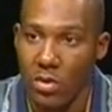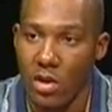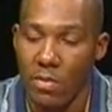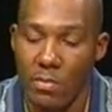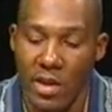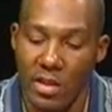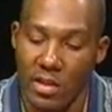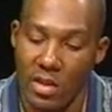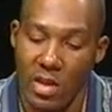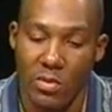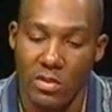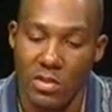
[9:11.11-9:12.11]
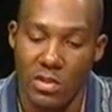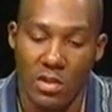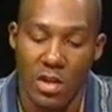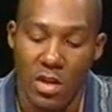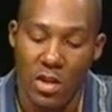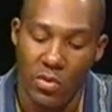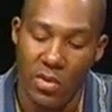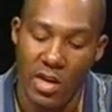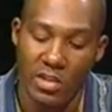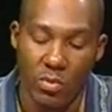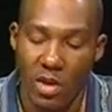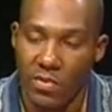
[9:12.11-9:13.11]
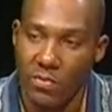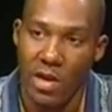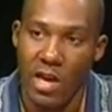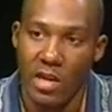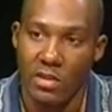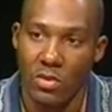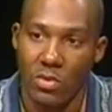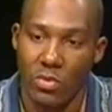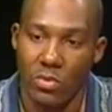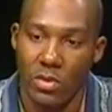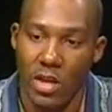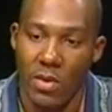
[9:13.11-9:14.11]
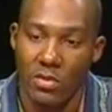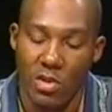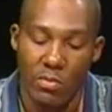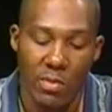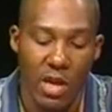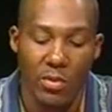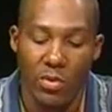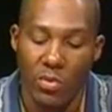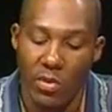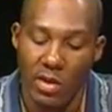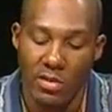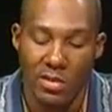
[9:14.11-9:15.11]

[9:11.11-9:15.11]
Her main thing was just graduate from high school. That was her main request.